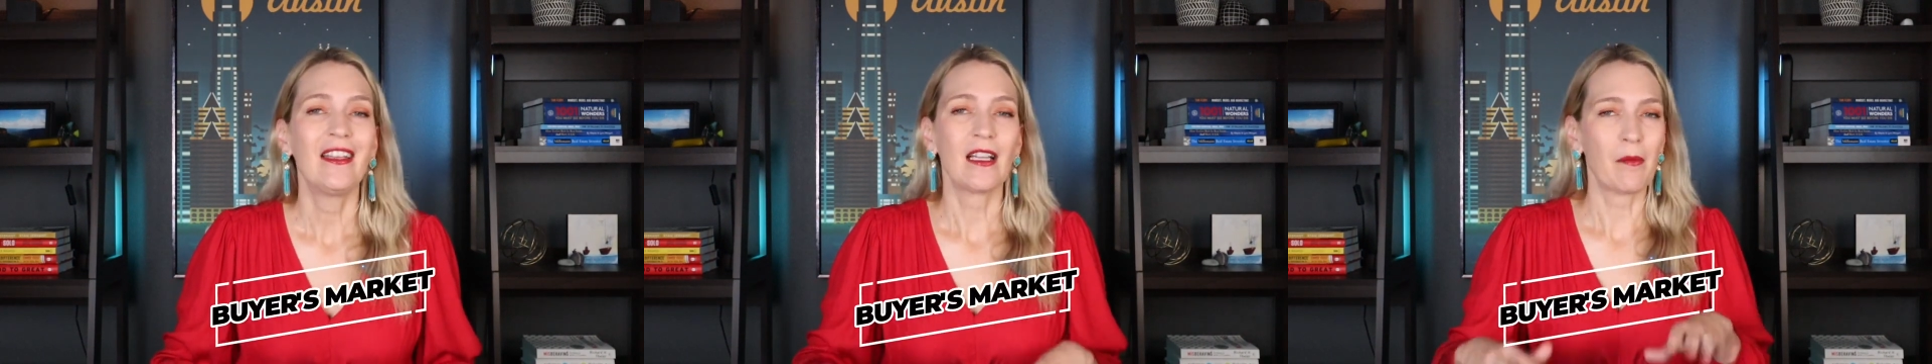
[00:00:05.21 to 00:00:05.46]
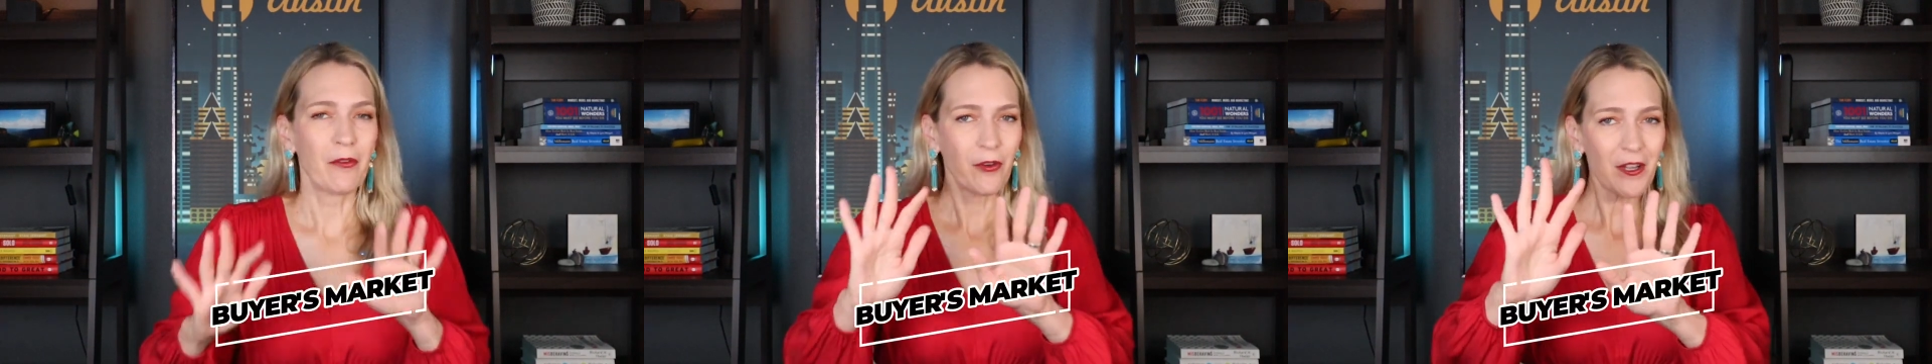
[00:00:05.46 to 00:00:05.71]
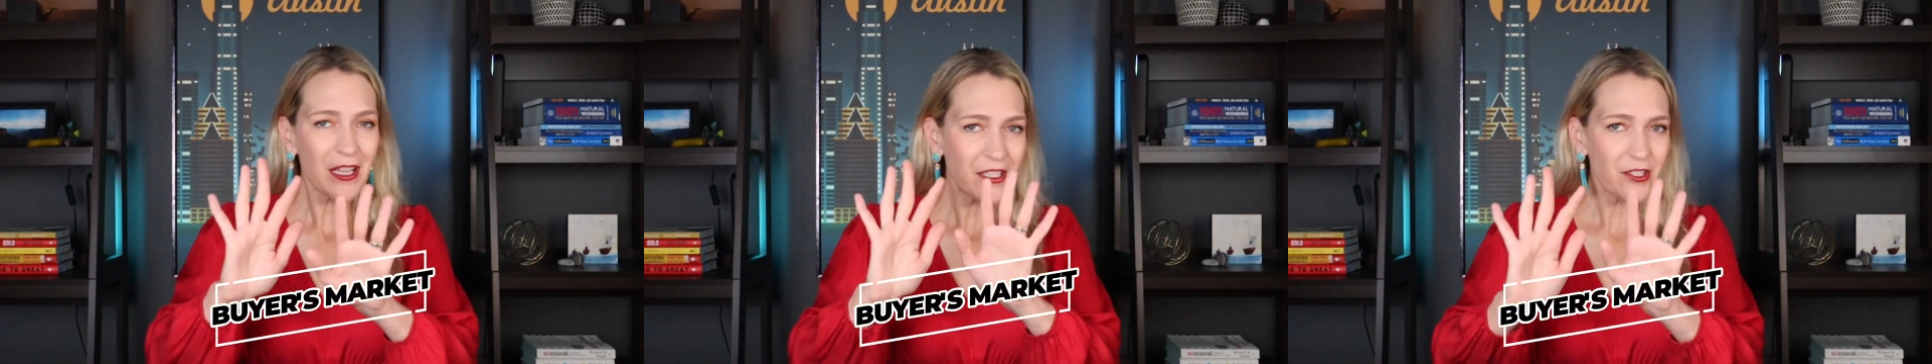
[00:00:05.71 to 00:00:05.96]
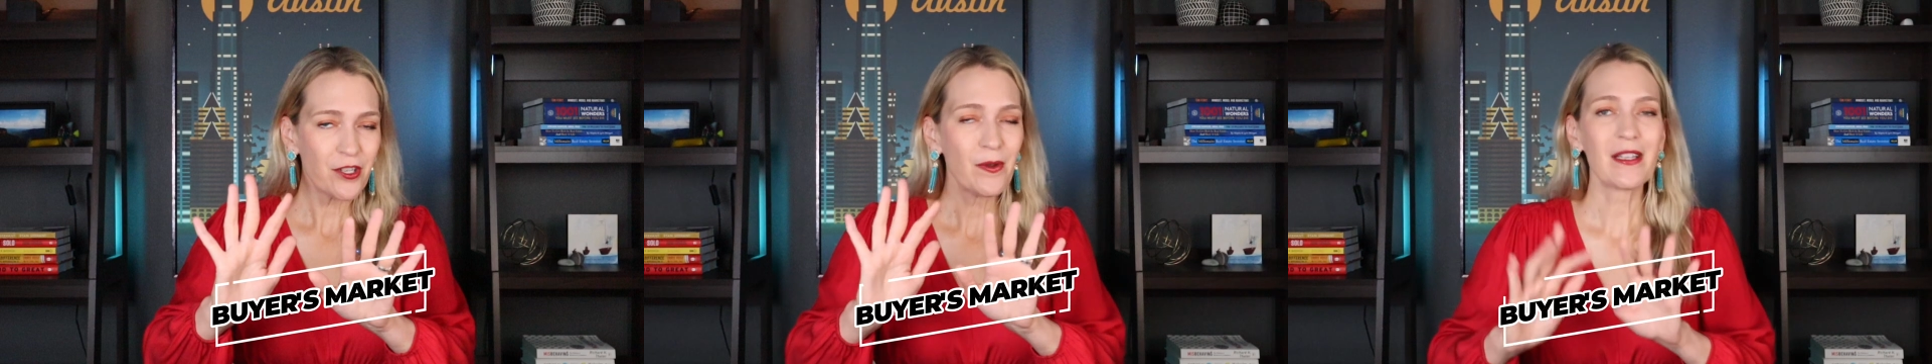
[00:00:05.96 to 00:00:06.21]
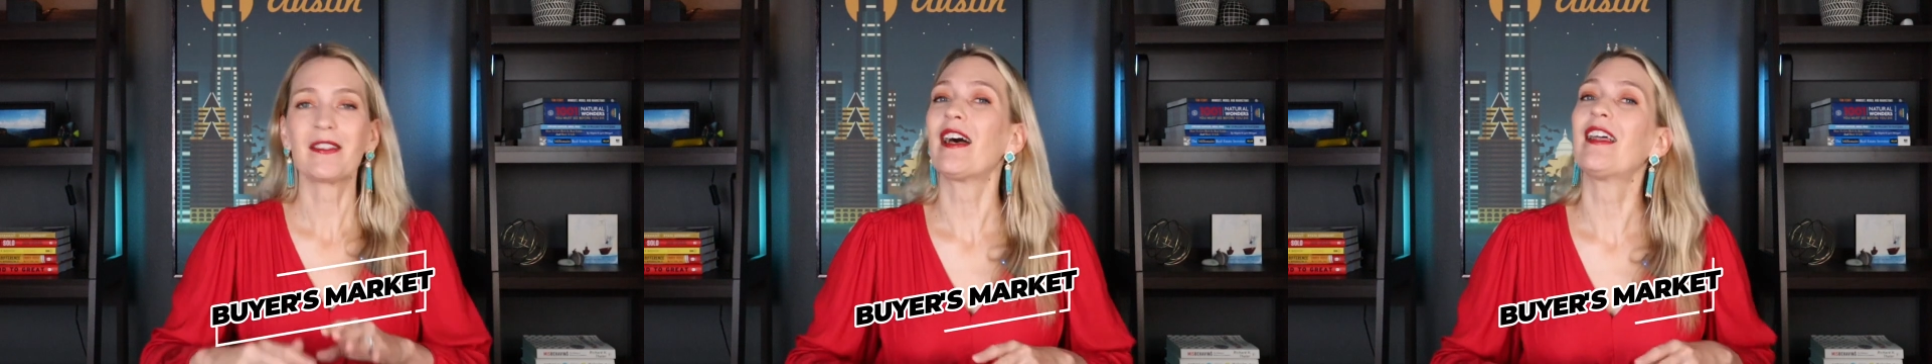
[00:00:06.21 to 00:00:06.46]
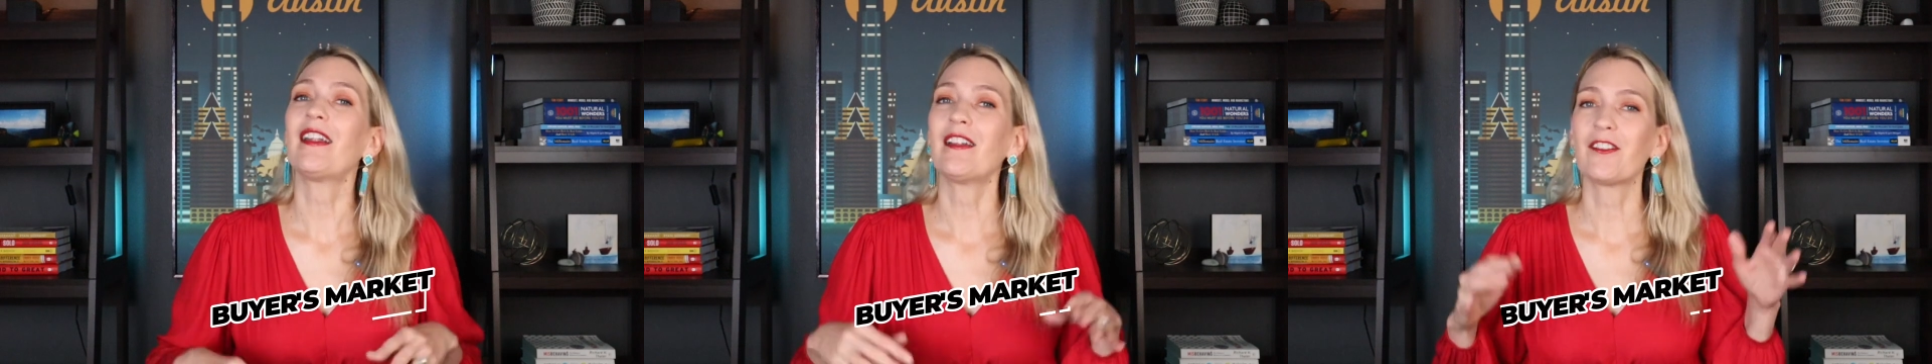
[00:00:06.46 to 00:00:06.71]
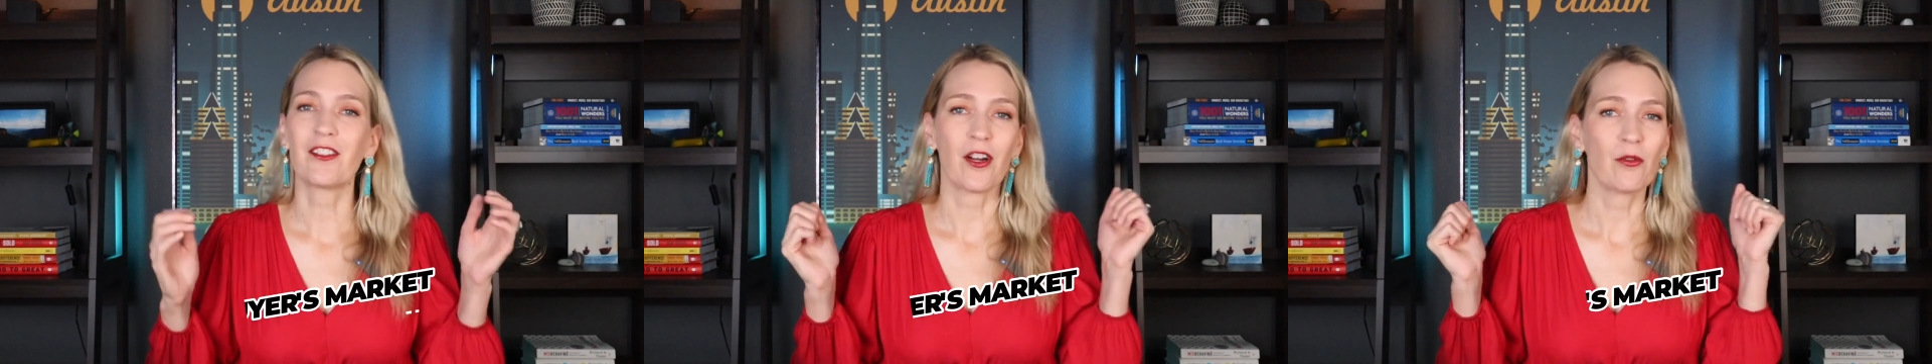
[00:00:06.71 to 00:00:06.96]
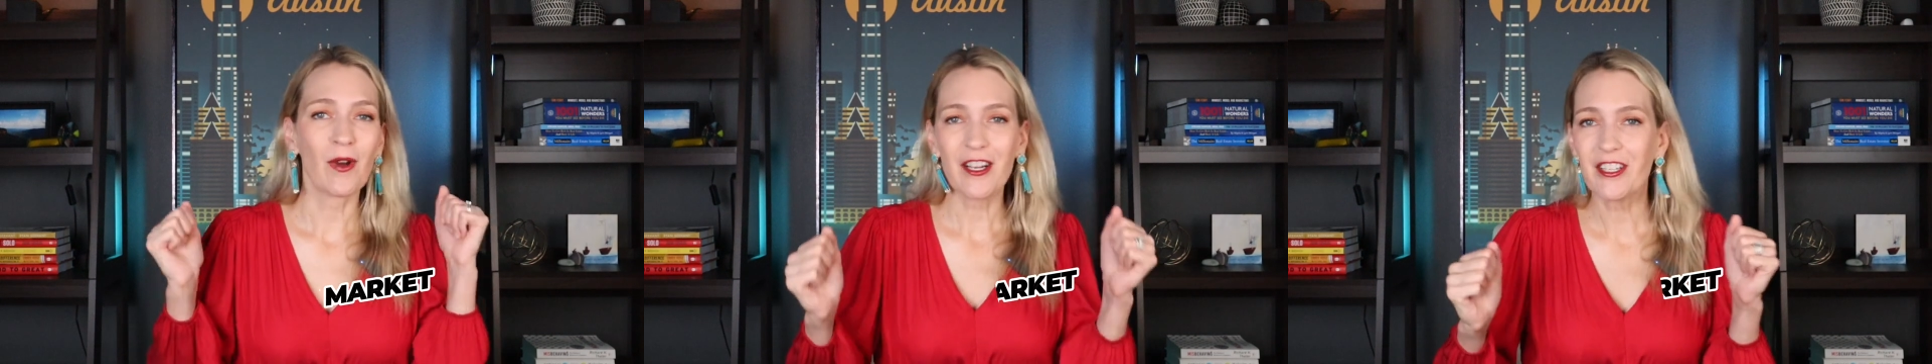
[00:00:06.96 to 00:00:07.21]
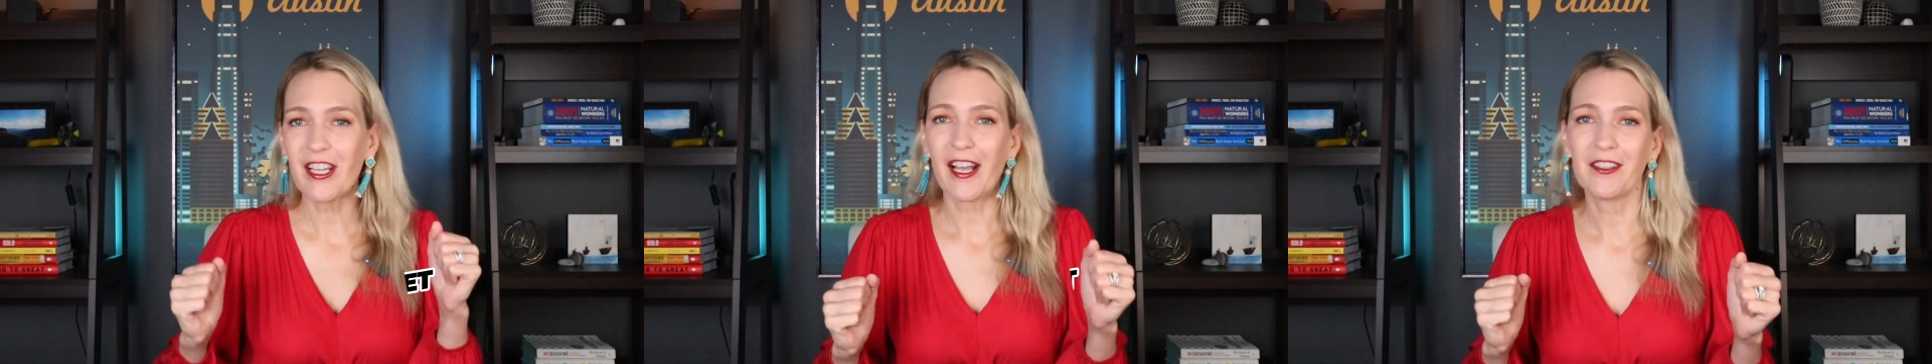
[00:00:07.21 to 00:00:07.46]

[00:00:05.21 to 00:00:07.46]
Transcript: Now, before you get too excited and start rushing